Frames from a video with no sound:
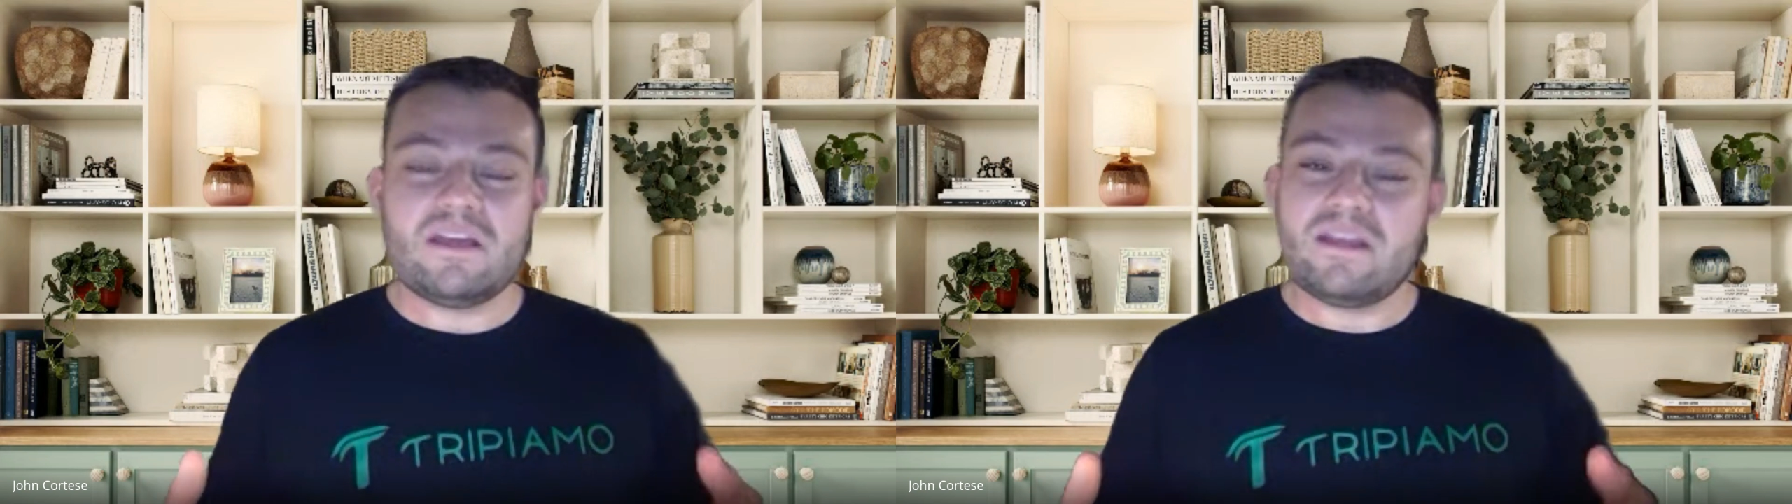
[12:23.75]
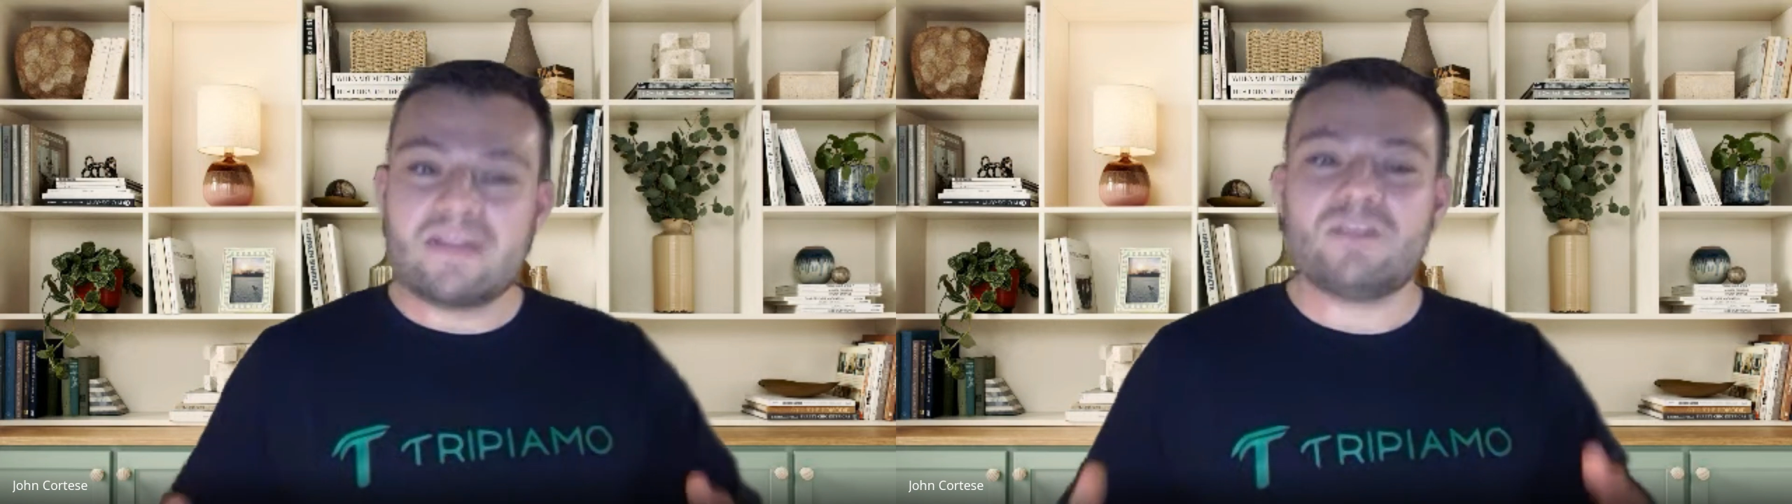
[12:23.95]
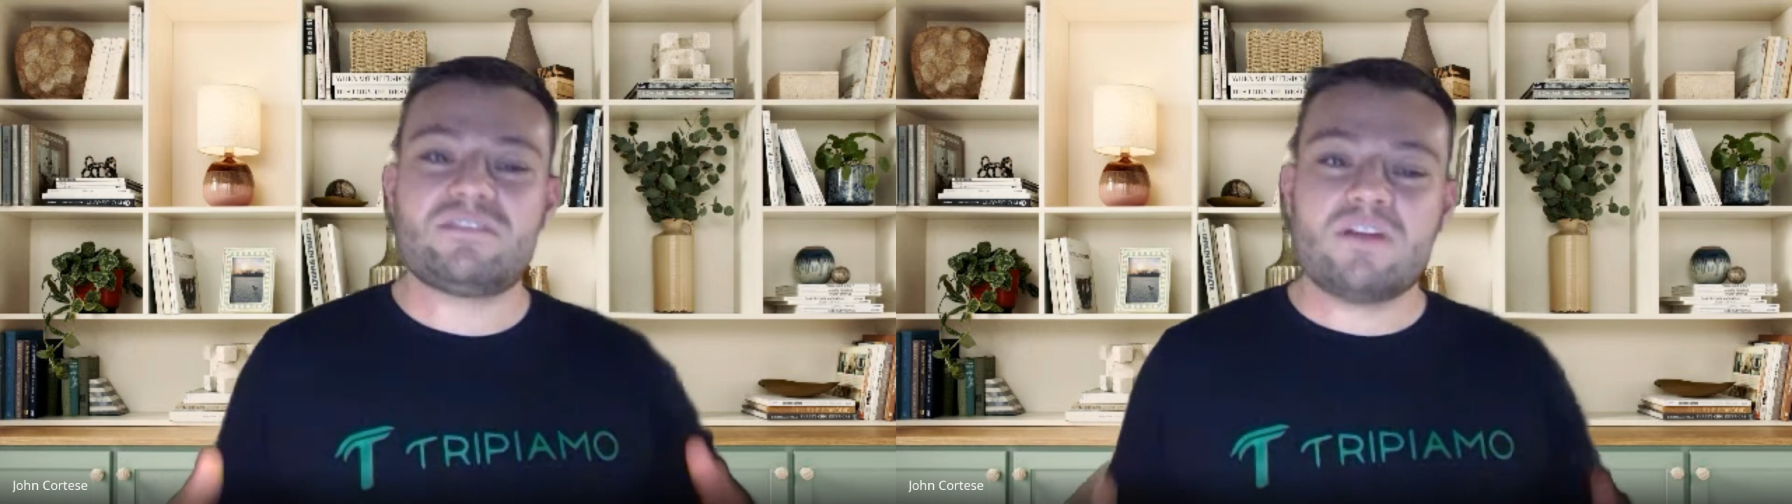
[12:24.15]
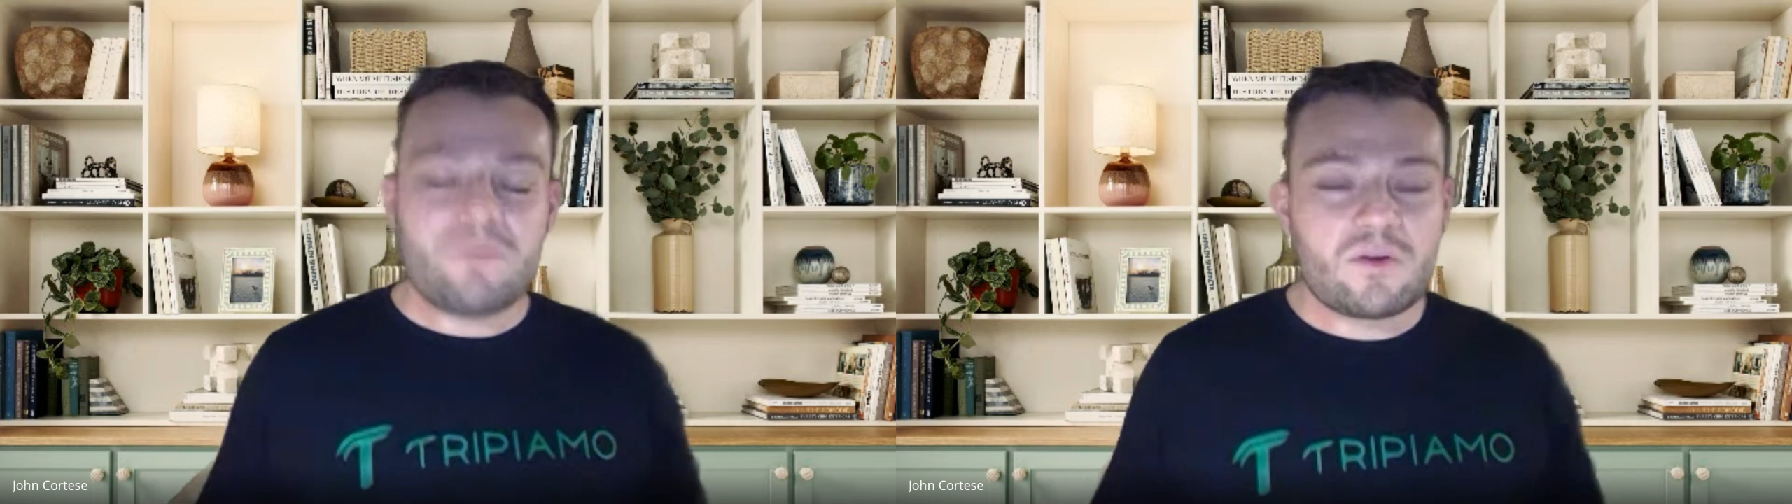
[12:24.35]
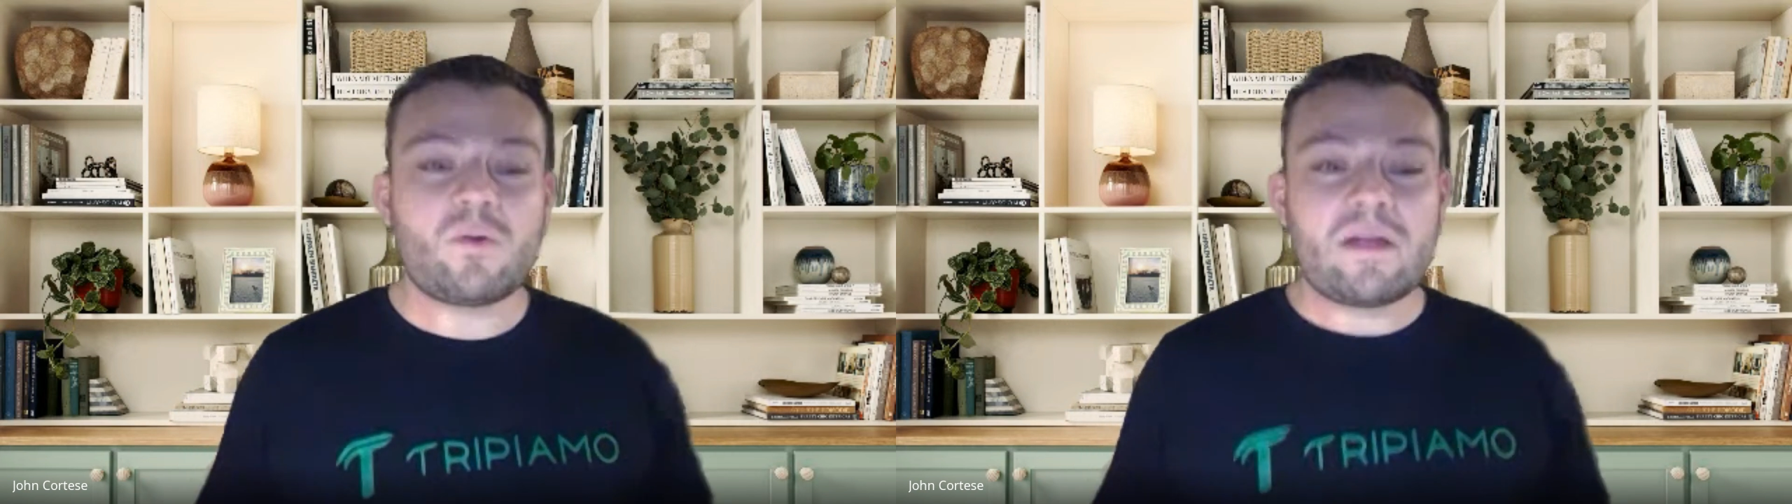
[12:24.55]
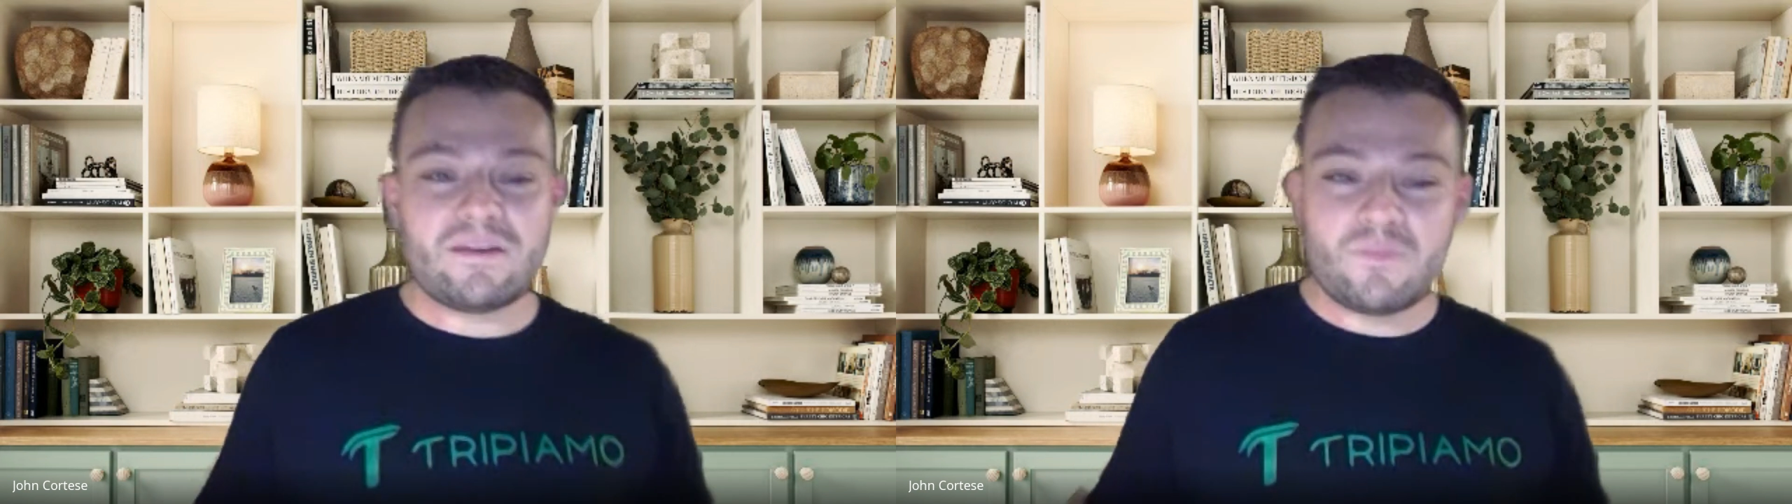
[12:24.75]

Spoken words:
get yourself acquainted